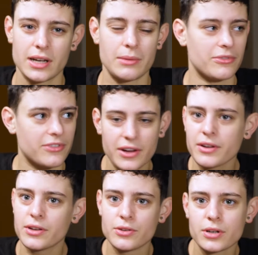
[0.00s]
I'm
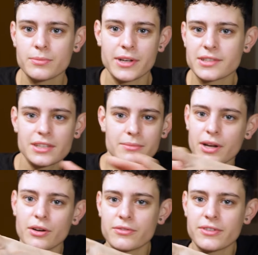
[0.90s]
very annoyed by seeing my
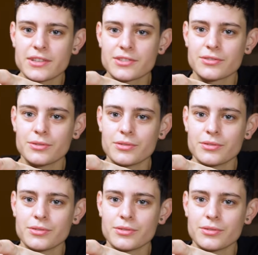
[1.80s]
own face